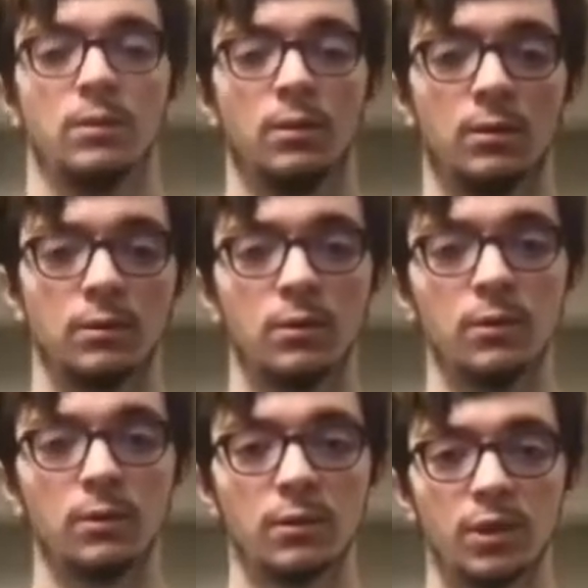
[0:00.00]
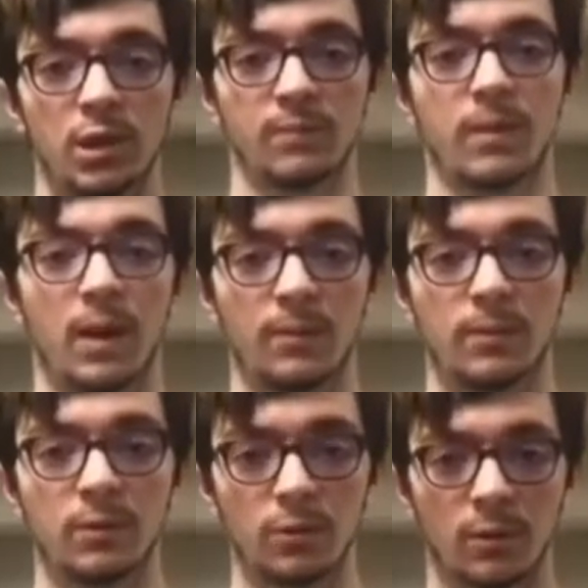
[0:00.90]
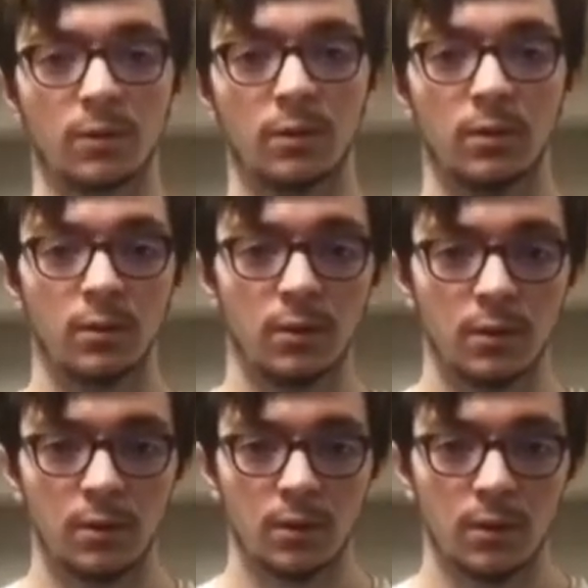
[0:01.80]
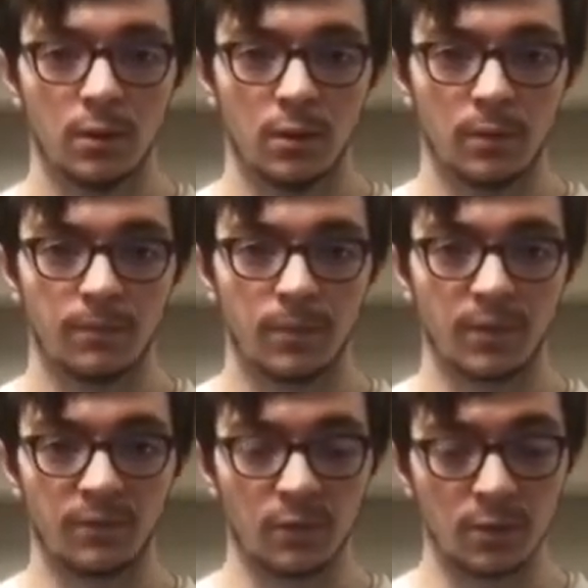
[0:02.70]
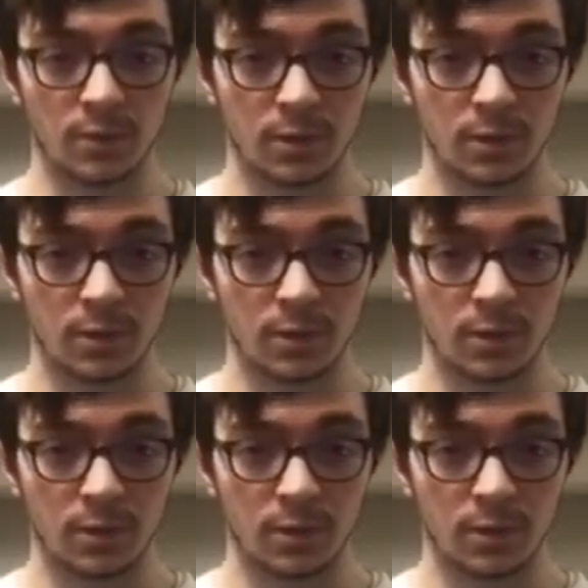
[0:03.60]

do a little chest pop towards the front.